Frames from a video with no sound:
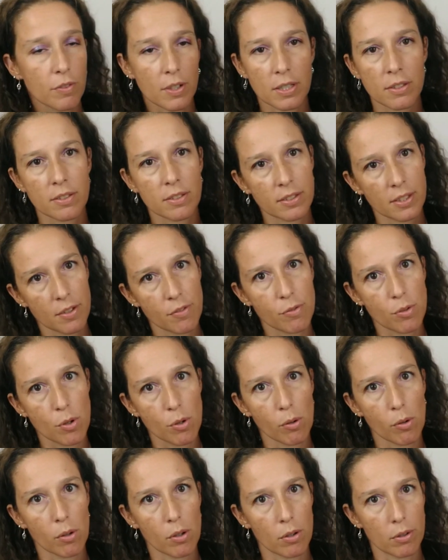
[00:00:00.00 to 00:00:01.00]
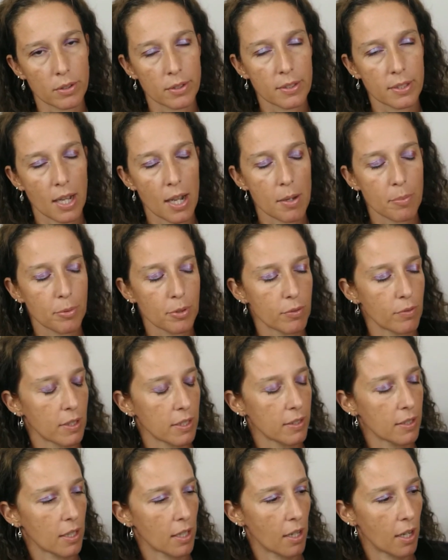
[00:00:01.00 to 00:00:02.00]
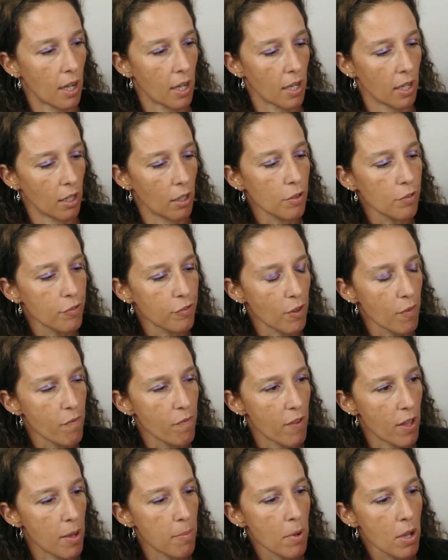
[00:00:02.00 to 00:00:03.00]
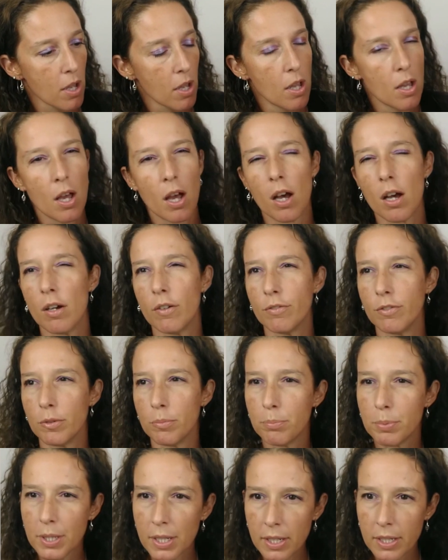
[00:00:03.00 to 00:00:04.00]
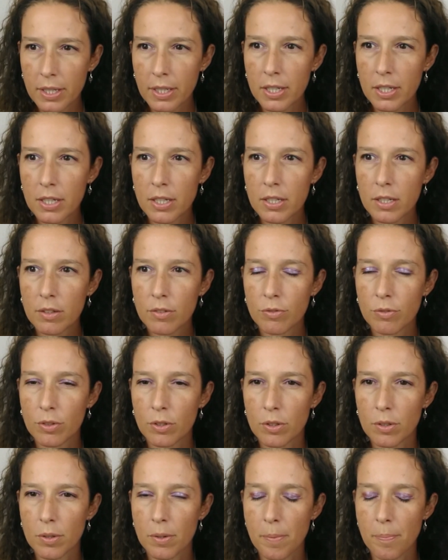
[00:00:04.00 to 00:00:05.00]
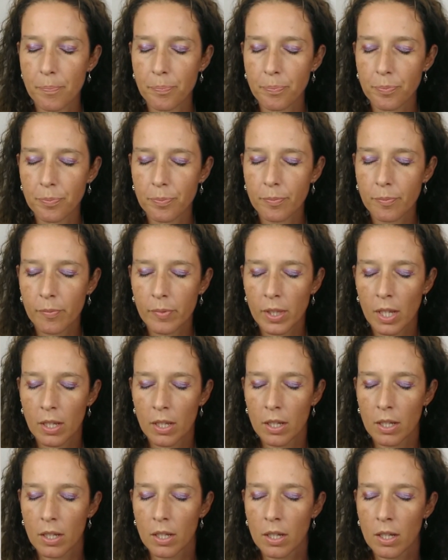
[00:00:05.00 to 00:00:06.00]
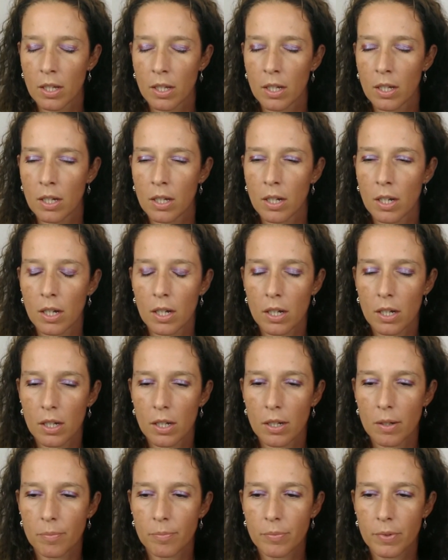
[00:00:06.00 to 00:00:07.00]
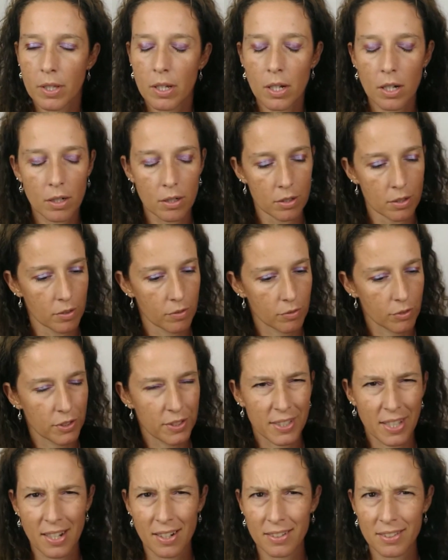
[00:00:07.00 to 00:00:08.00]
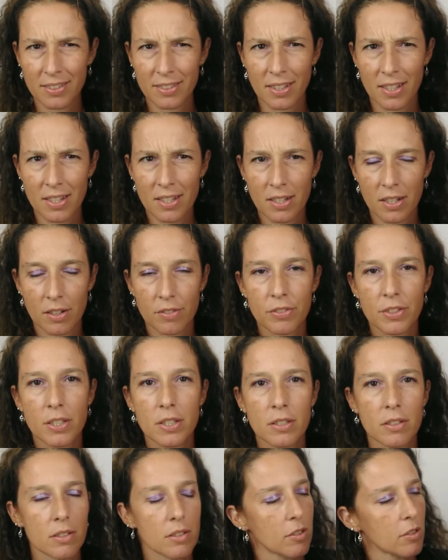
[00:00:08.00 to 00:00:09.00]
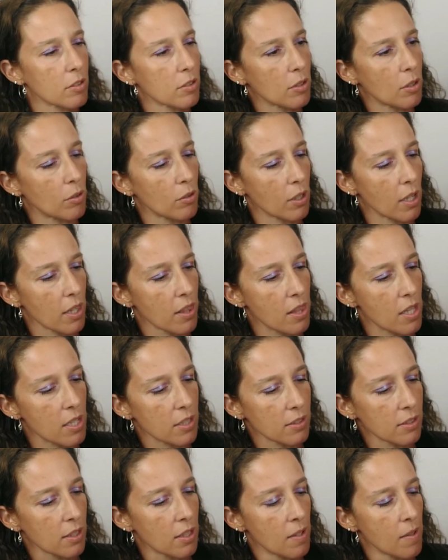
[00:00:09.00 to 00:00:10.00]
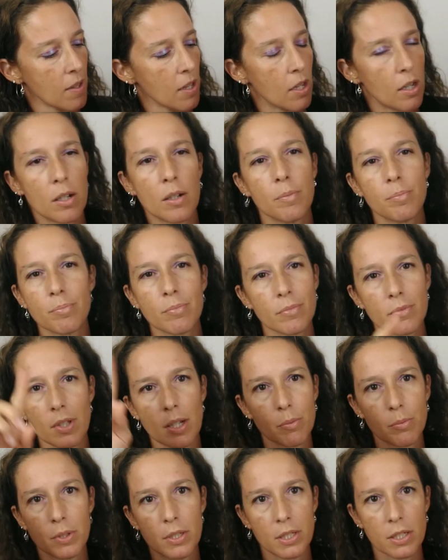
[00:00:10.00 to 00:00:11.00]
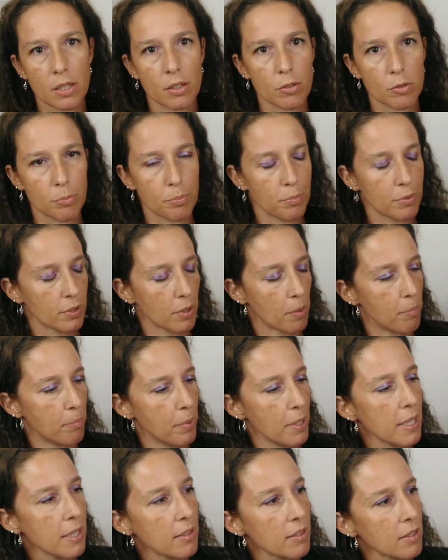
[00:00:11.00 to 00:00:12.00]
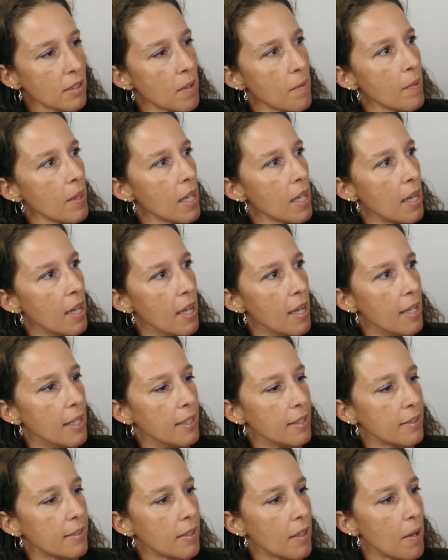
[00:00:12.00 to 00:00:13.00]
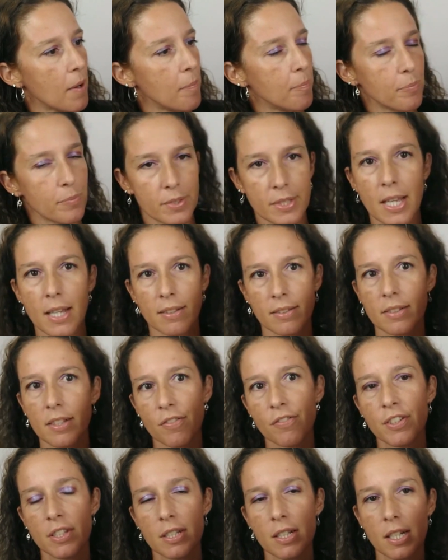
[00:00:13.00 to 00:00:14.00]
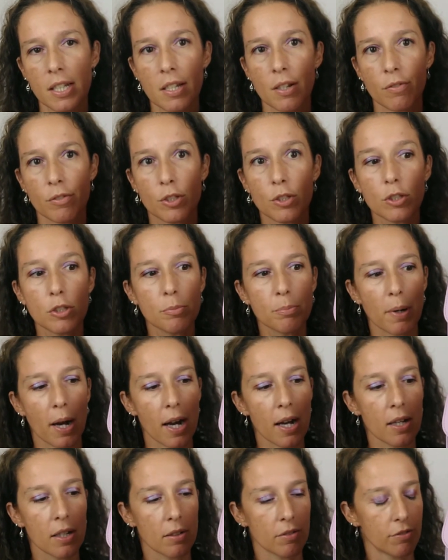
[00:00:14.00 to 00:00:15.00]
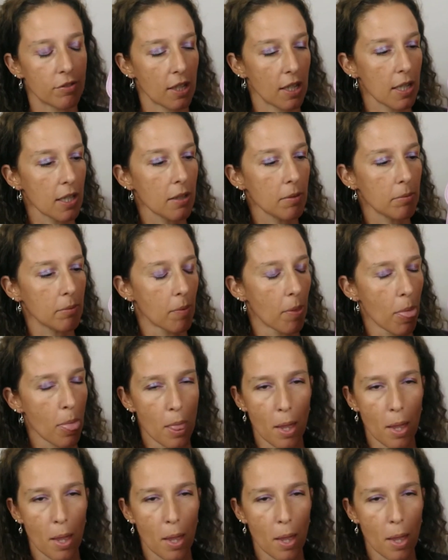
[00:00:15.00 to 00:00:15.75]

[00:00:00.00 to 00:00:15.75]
There's several types that I love from them. The Billy, the DLC, I think it's called like that. I will include some pics. And yes, definitely a good bag.